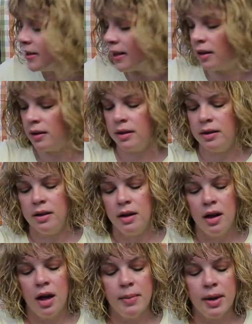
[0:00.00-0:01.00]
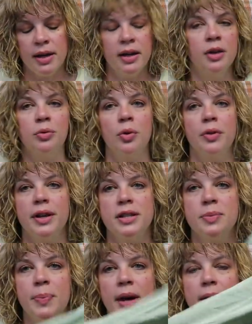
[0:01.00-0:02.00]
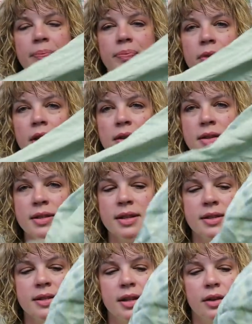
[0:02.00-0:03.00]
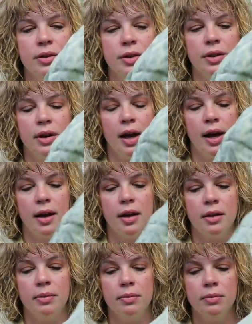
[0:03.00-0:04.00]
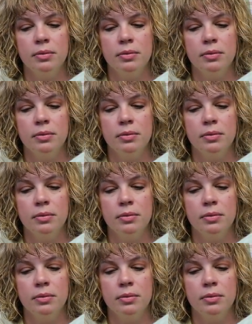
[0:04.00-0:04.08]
silk. I'm not going to unroll this, but this is a silk, uh,